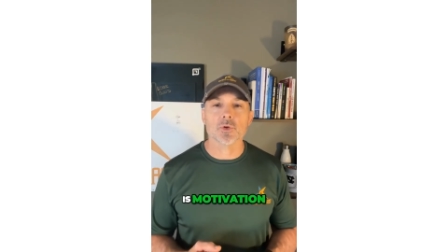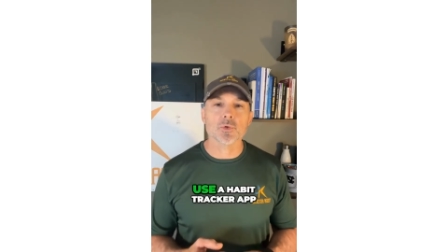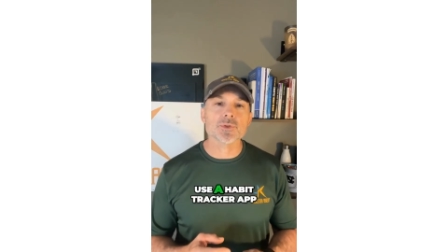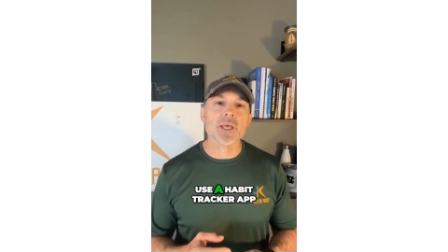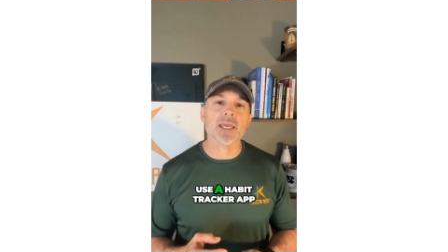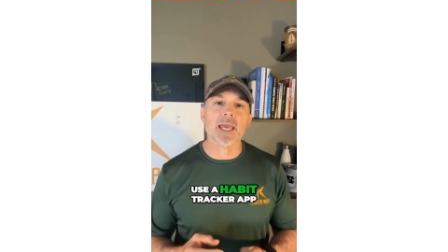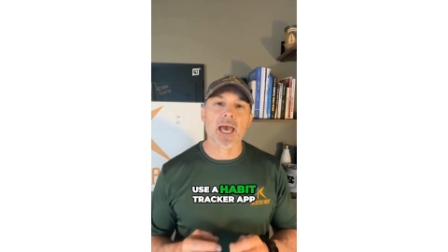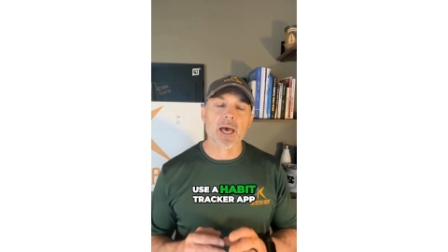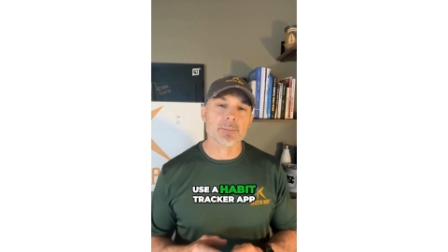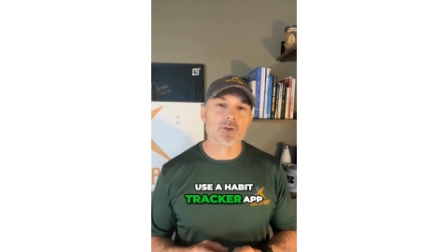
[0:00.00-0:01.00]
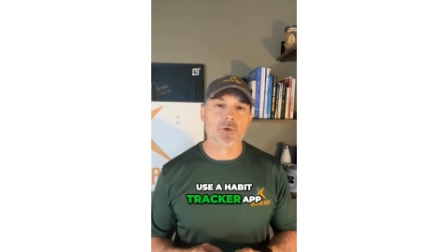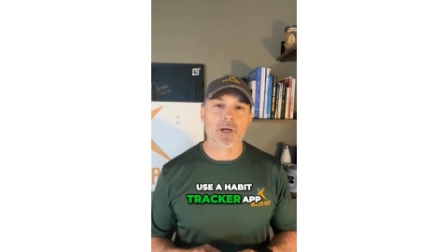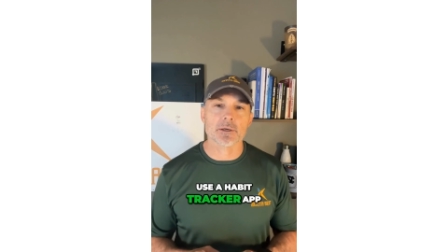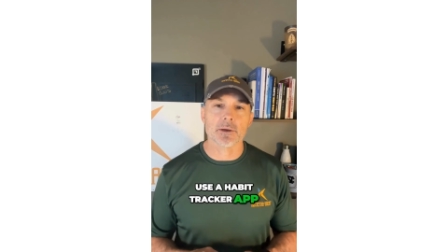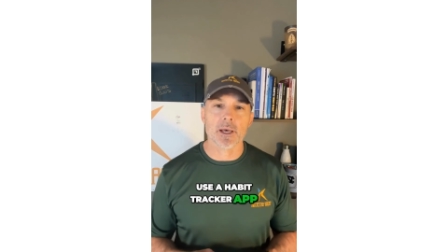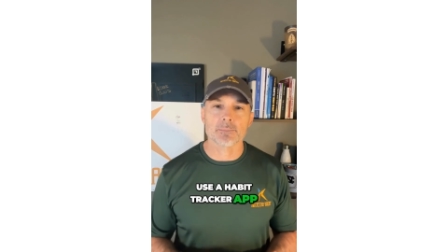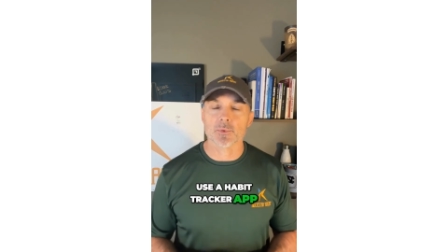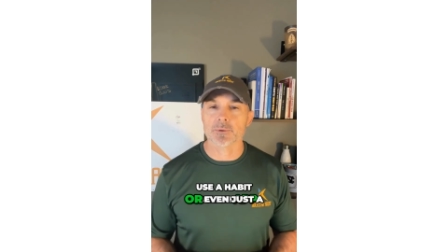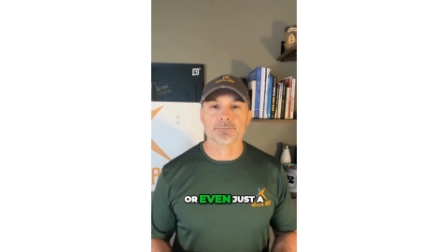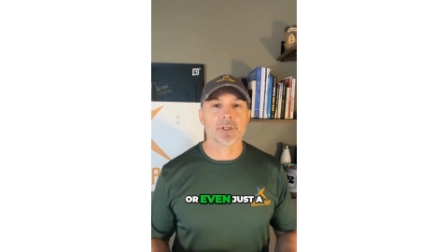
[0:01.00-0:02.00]
Use a habit tracker app
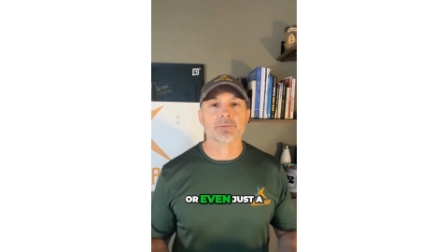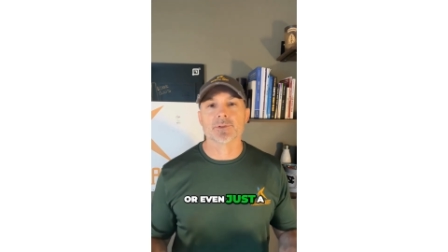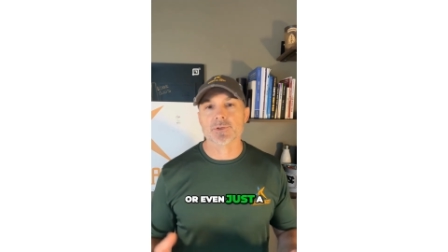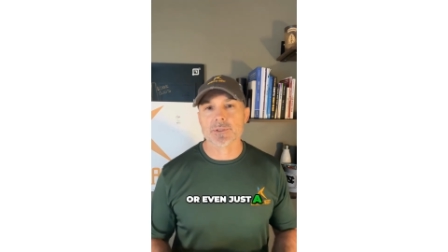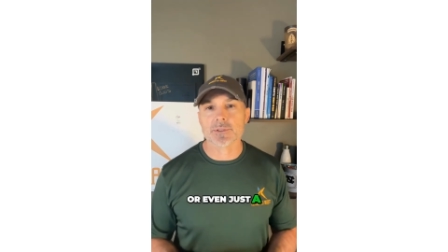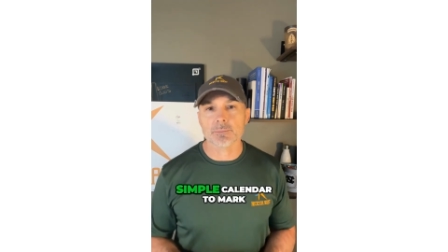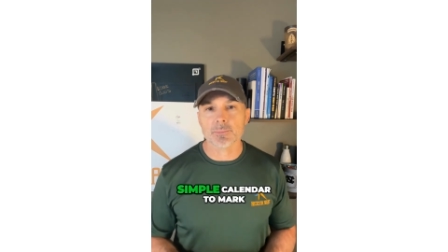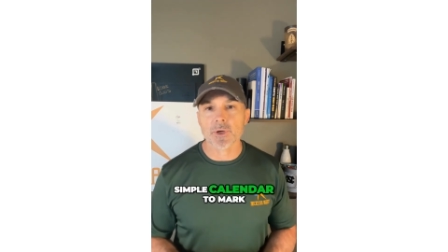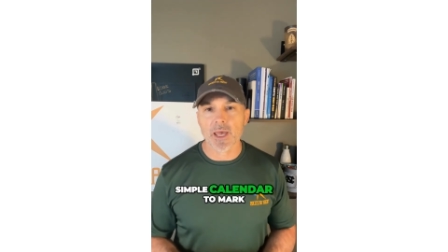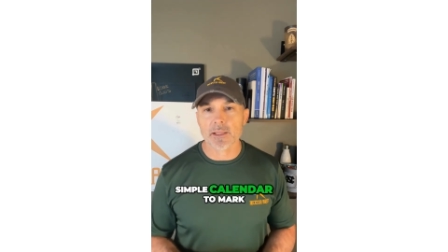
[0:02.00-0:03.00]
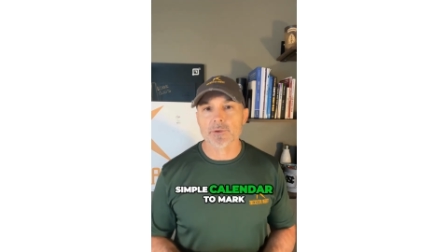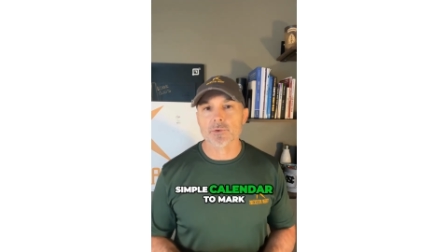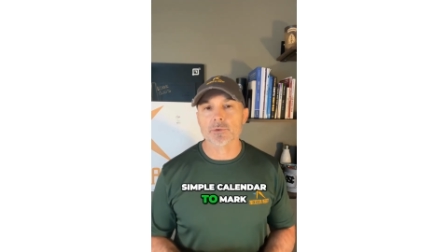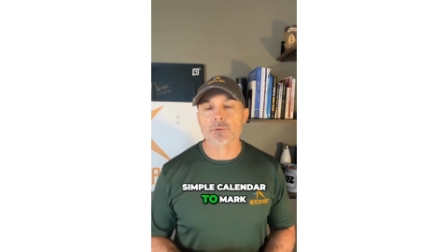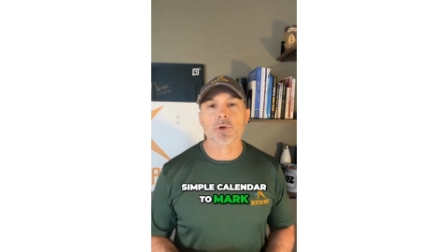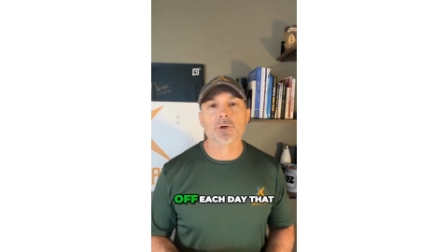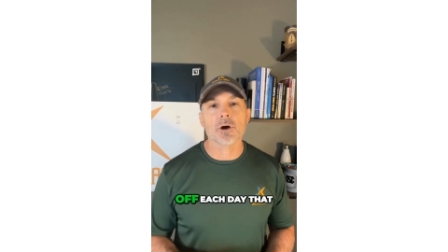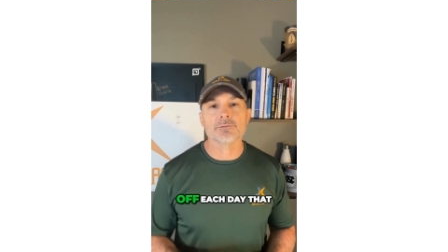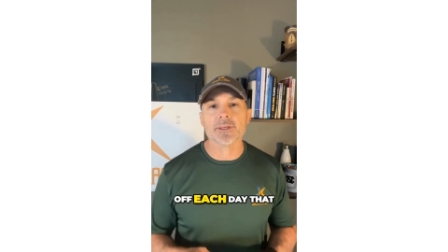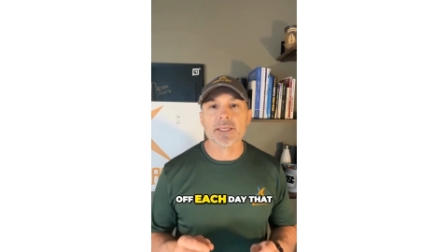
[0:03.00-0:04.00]
or even just a simple calendar to mark
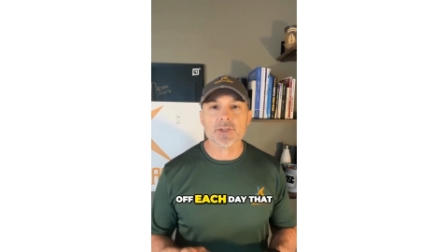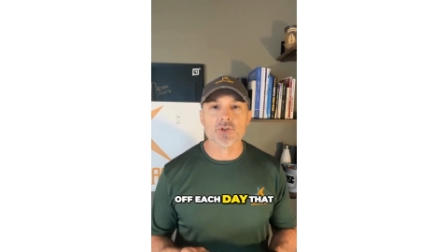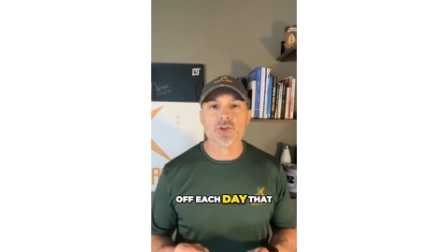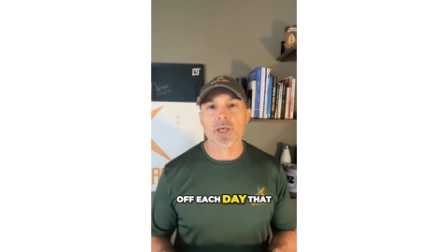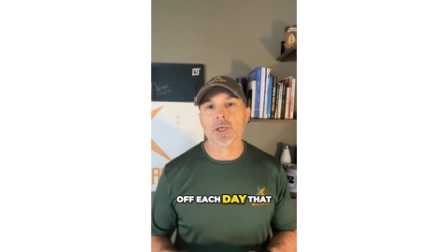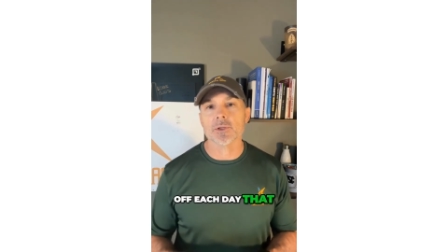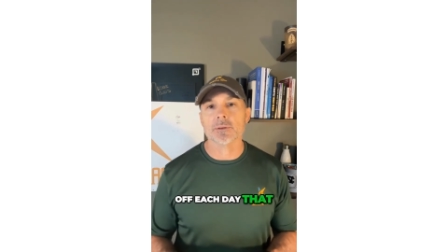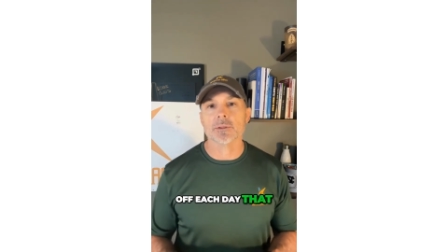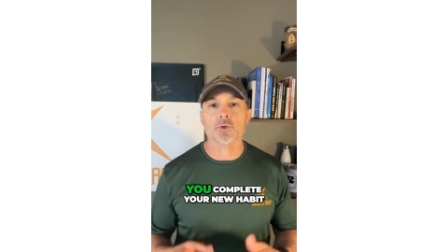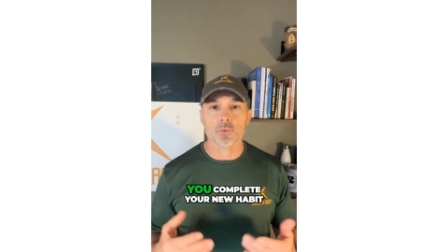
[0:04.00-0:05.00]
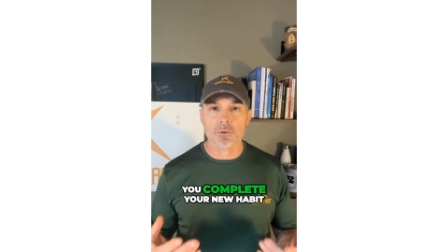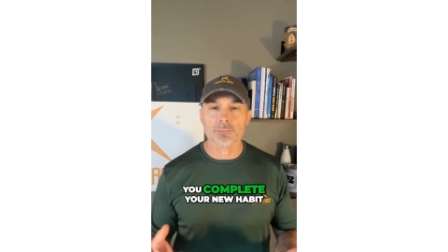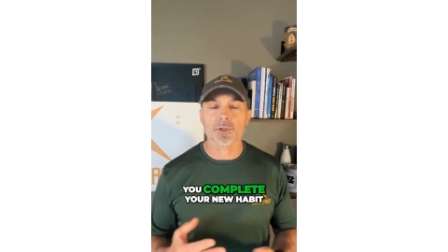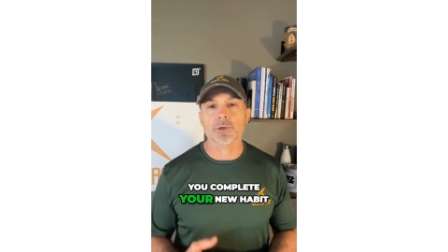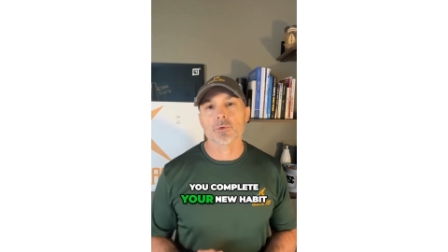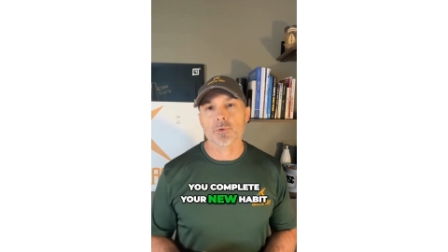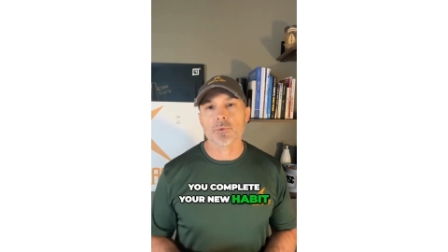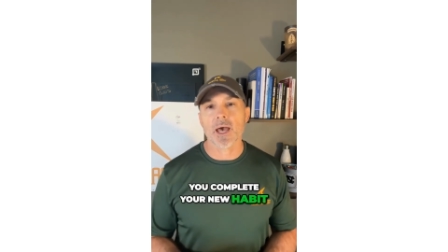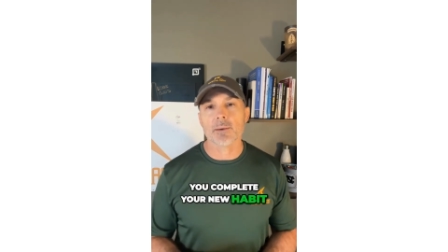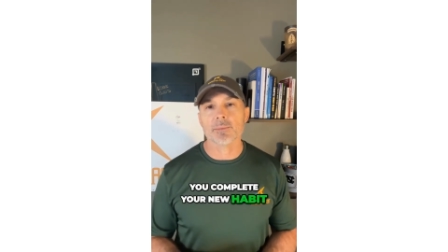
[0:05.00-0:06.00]
off each day that you complete your new
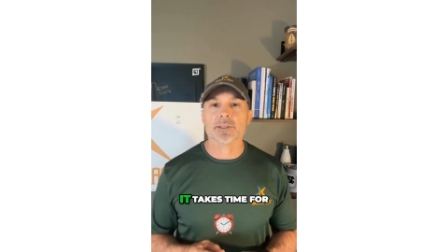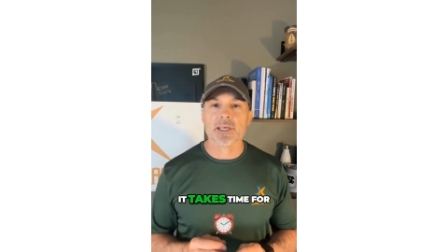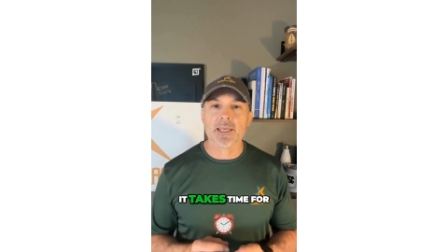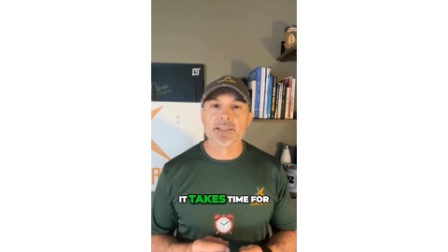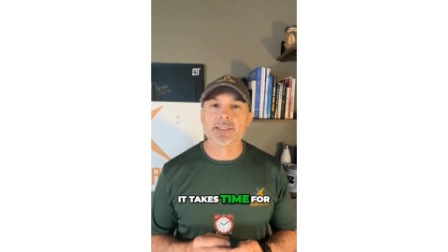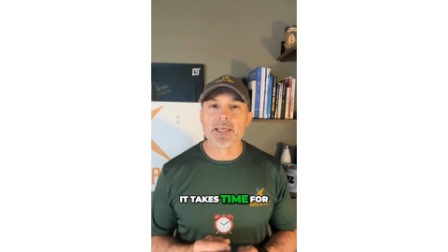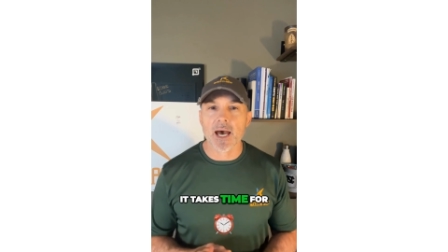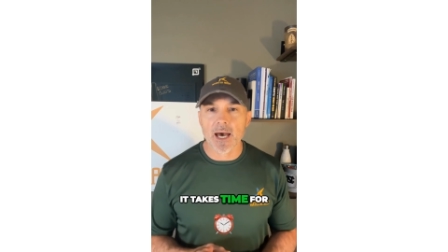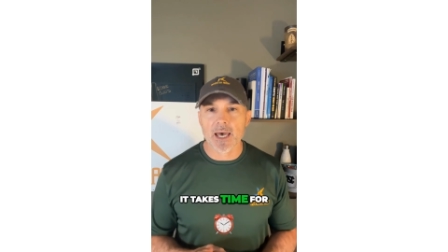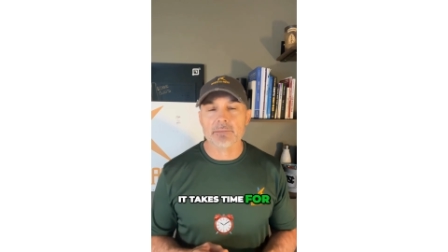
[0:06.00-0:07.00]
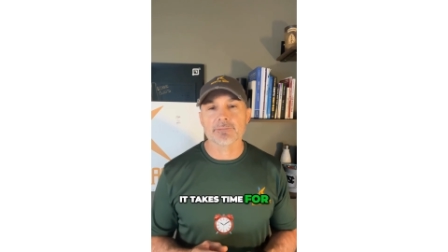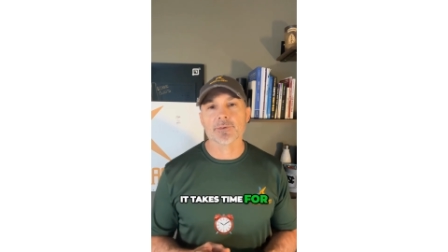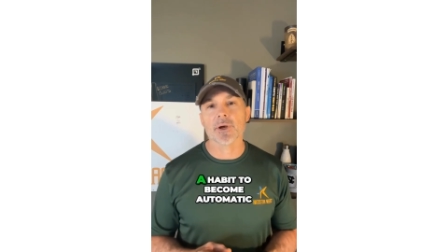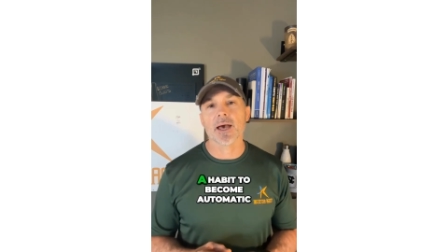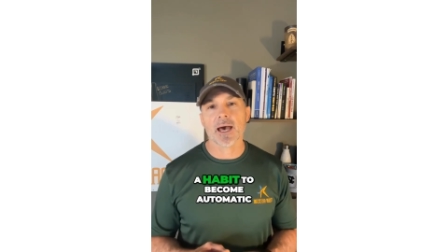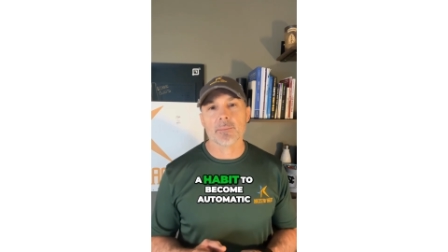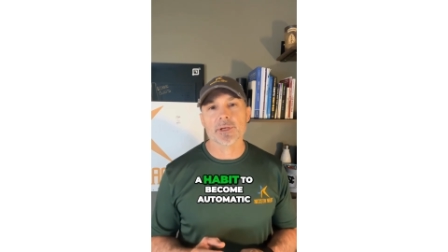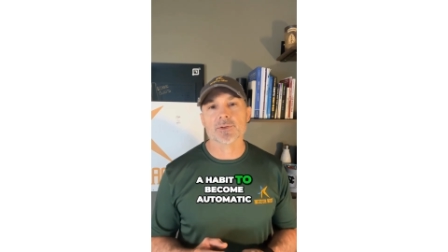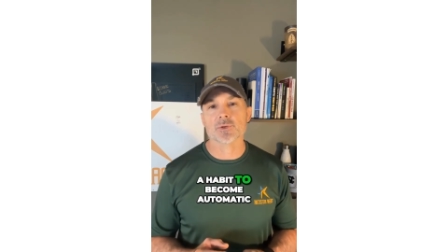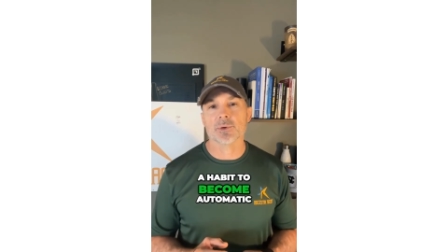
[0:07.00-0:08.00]
habit. It takes time for a
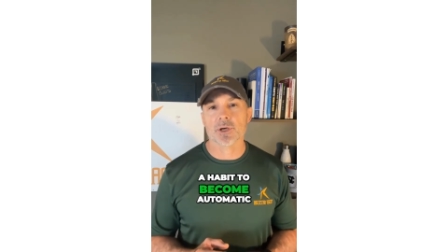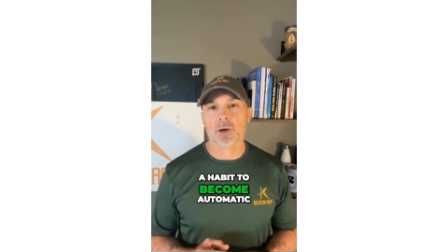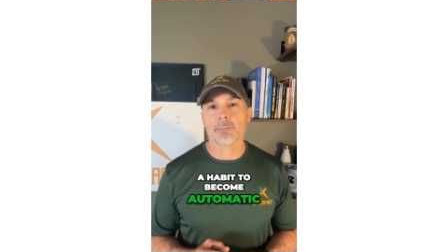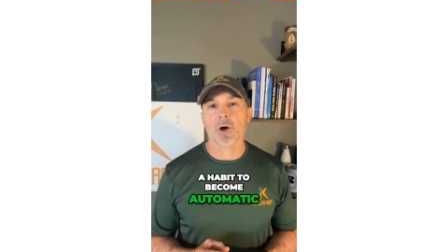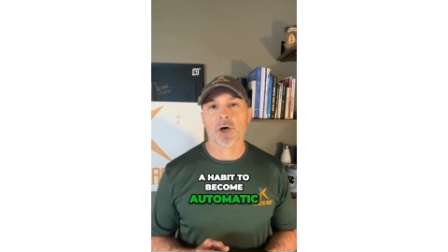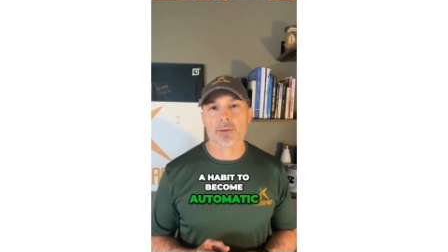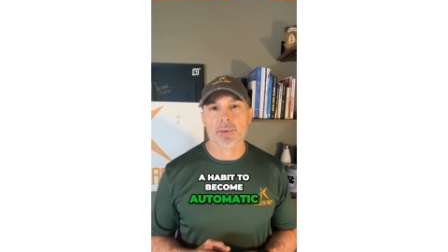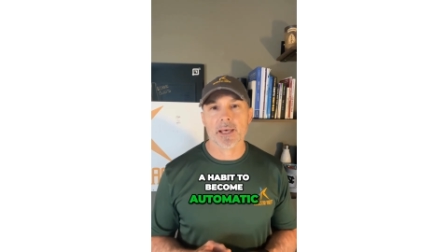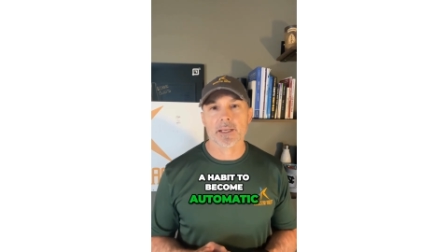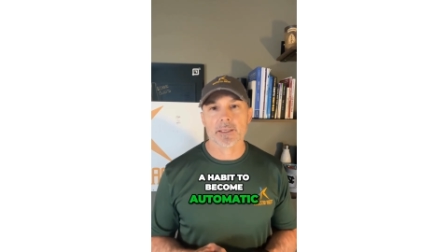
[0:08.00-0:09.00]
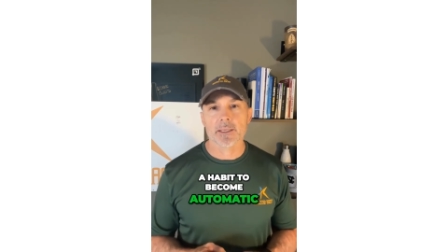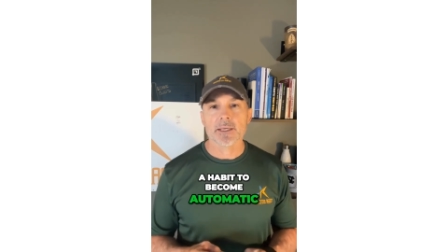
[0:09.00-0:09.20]
habit to become automatic.